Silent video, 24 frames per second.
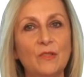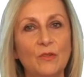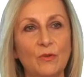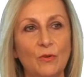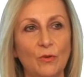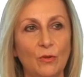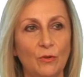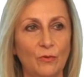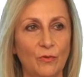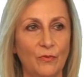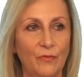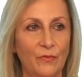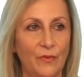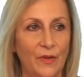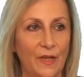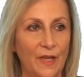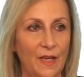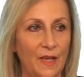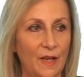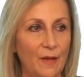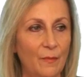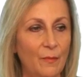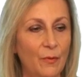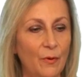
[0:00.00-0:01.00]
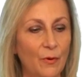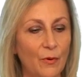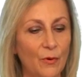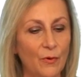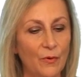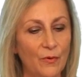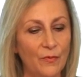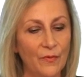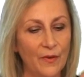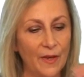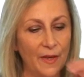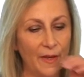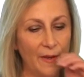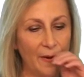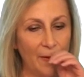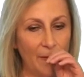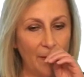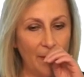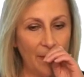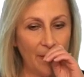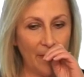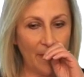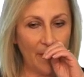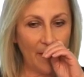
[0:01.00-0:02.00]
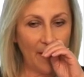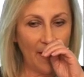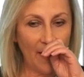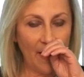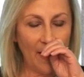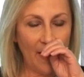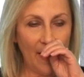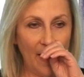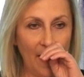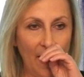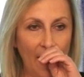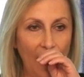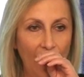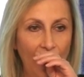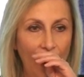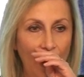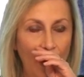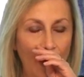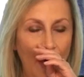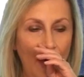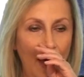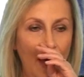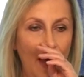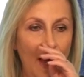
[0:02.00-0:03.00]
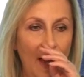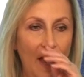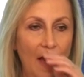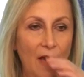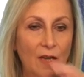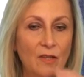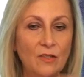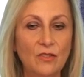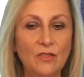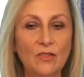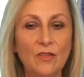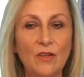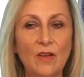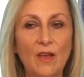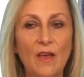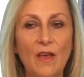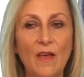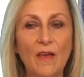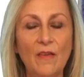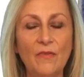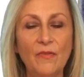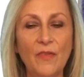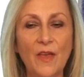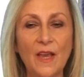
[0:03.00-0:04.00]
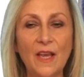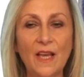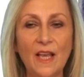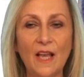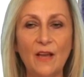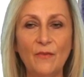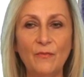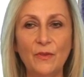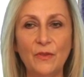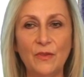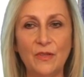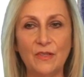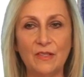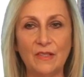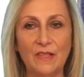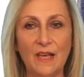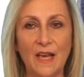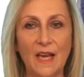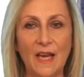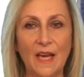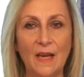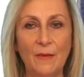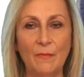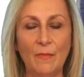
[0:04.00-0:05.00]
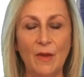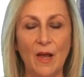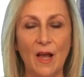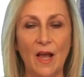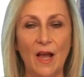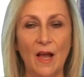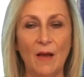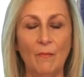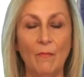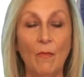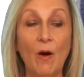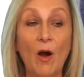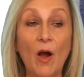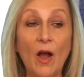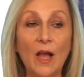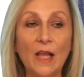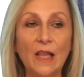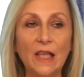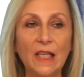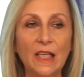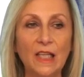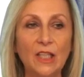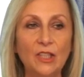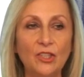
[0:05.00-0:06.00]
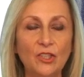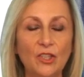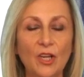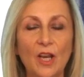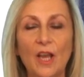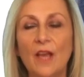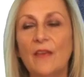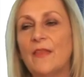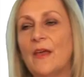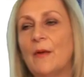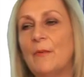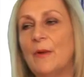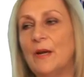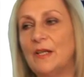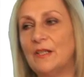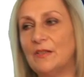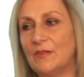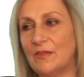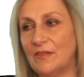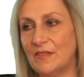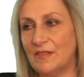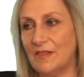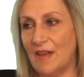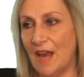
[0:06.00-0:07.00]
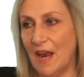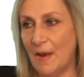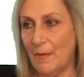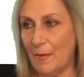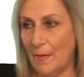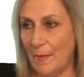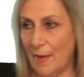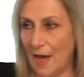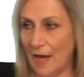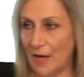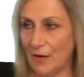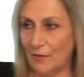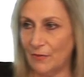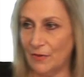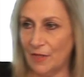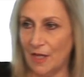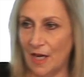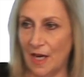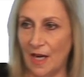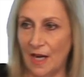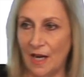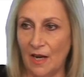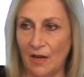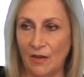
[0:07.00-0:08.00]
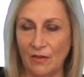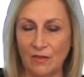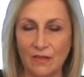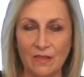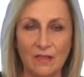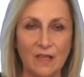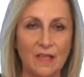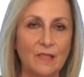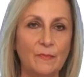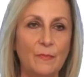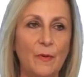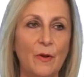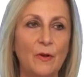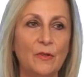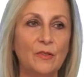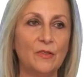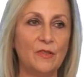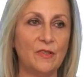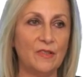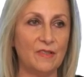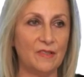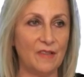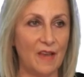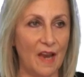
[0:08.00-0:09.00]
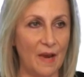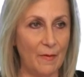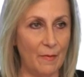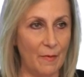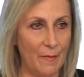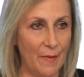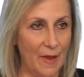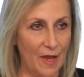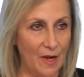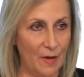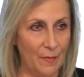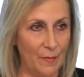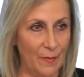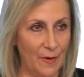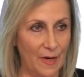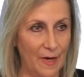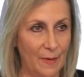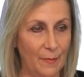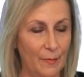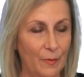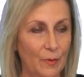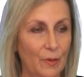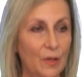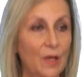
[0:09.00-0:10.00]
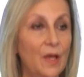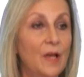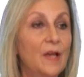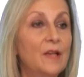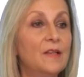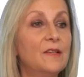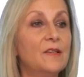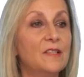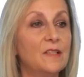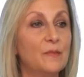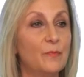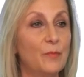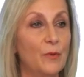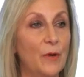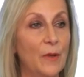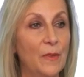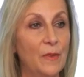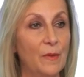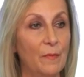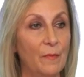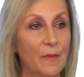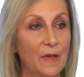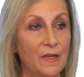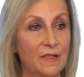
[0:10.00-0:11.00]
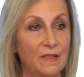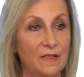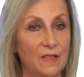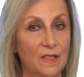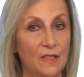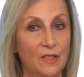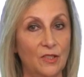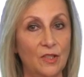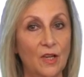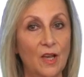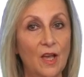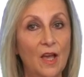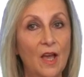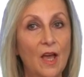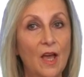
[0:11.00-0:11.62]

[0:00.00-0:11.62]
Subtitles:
called Revere, Paul Revere. And they covered the same mileage, they went to the same amount of towns, they spoke to the same amount of people to spread the message.